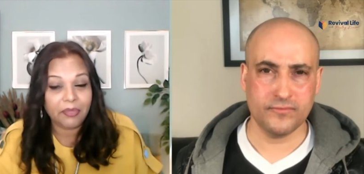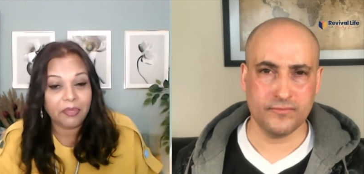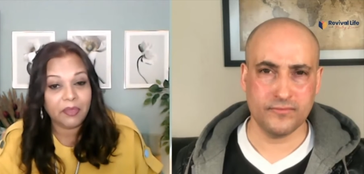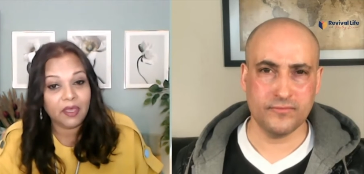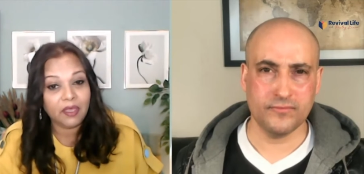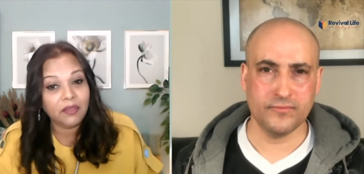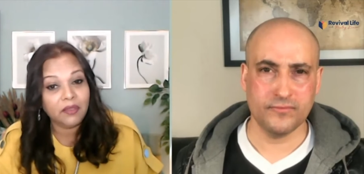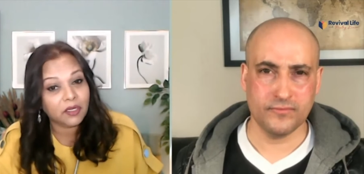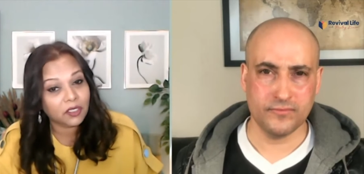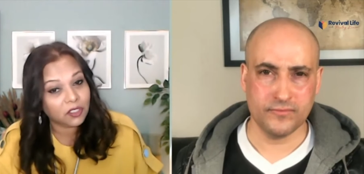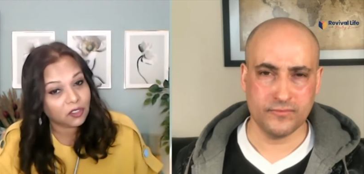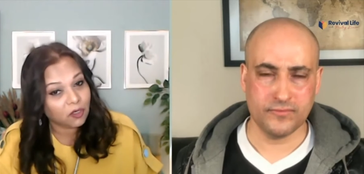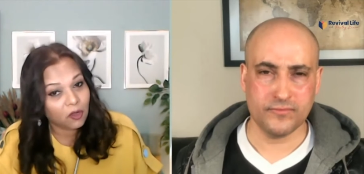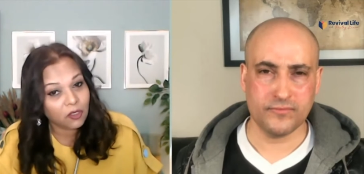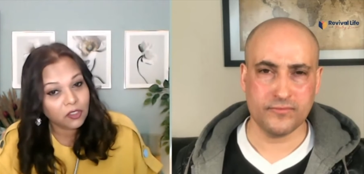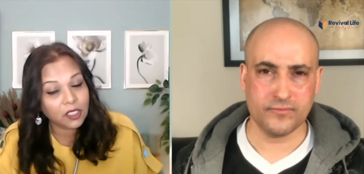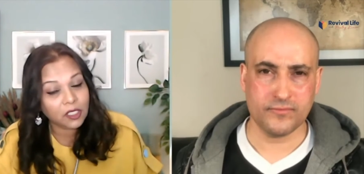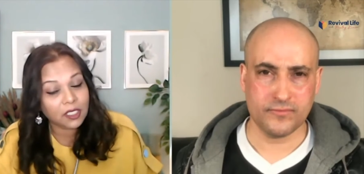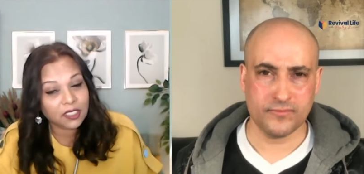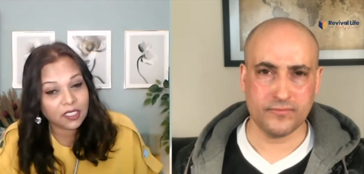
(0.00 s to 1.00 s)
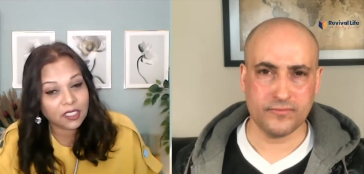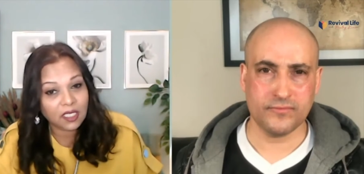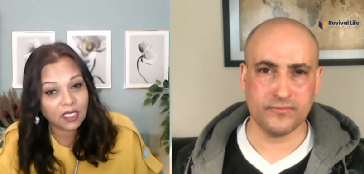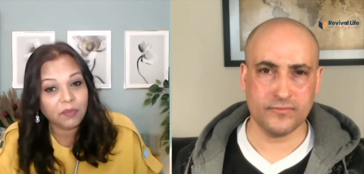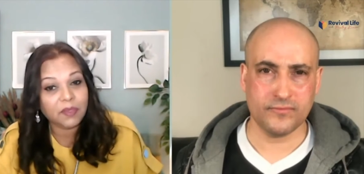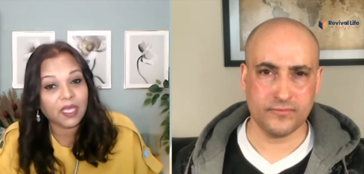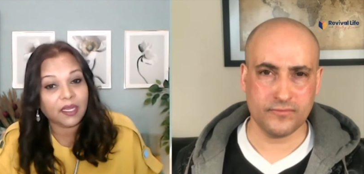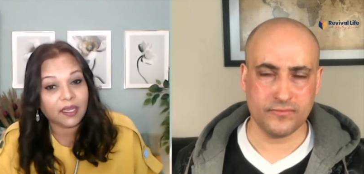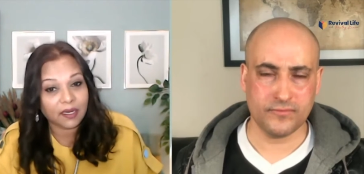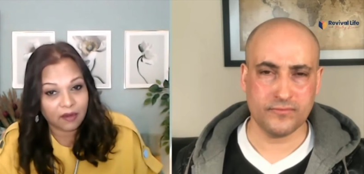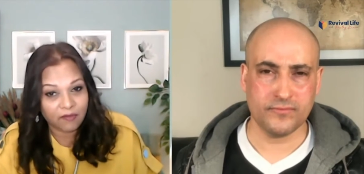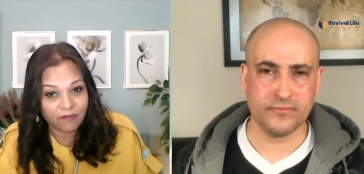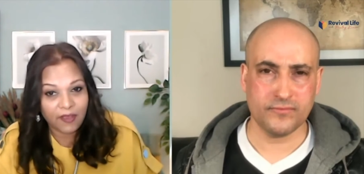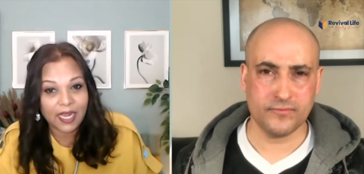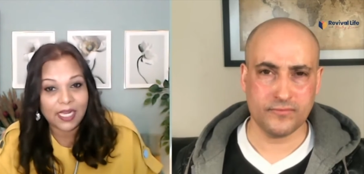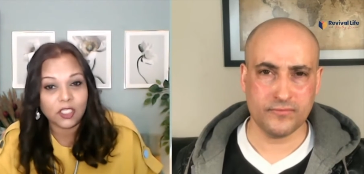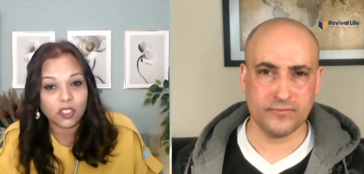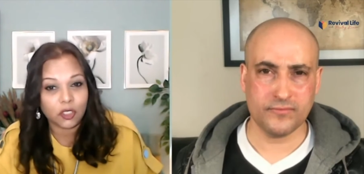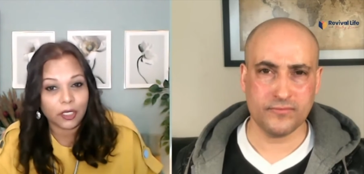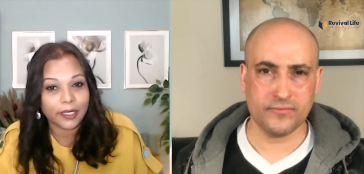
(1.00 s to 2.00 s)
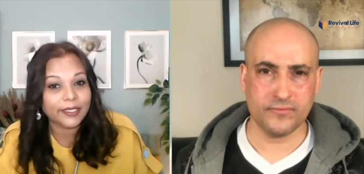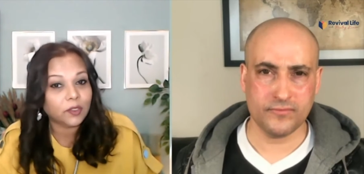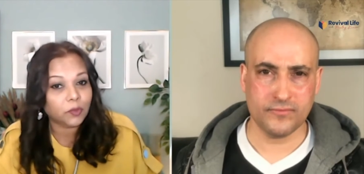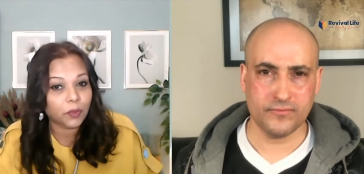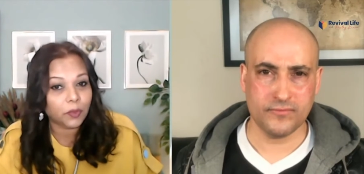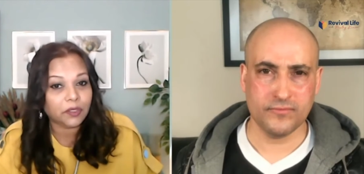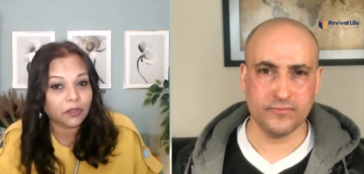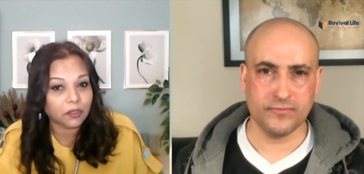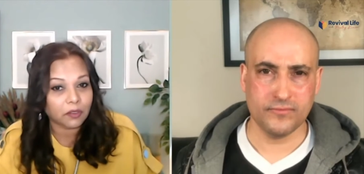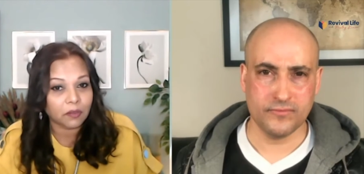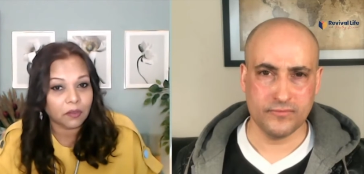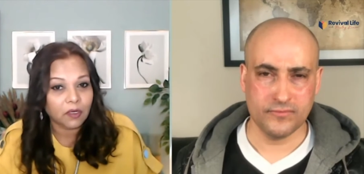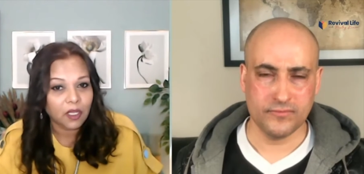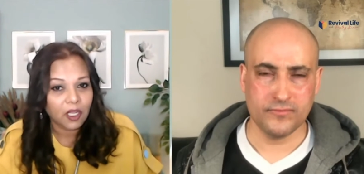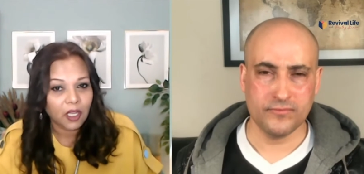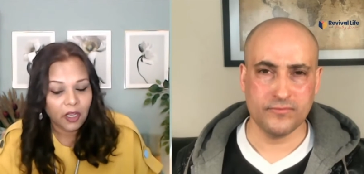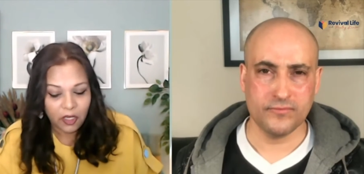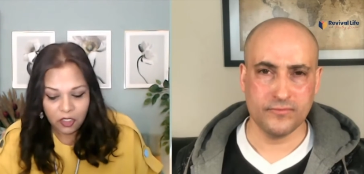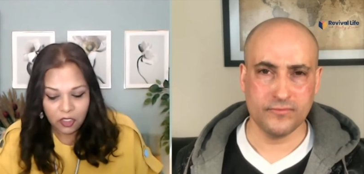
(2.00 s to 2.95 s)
Speaker 1: And then there's also the team that can evangelize with you.